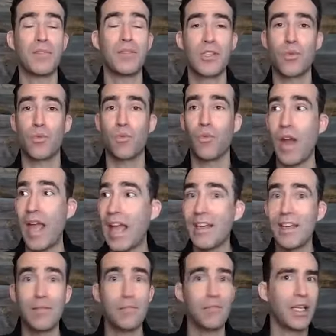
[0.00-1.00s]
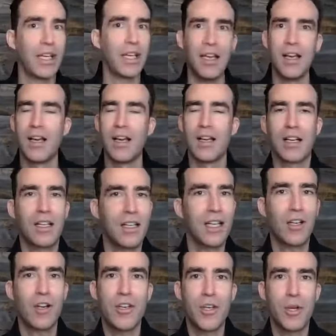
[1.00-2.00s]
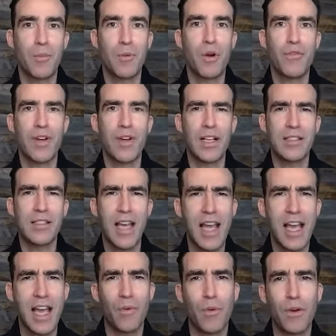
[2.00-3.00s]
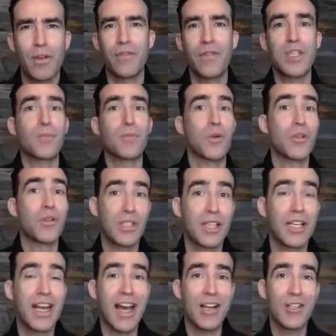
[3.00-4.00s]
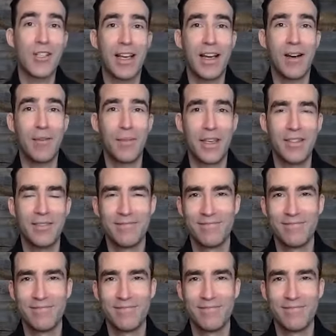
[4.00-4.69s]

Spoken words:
just randomly click on your profile and say, hey, I wonder if this person can actually help me.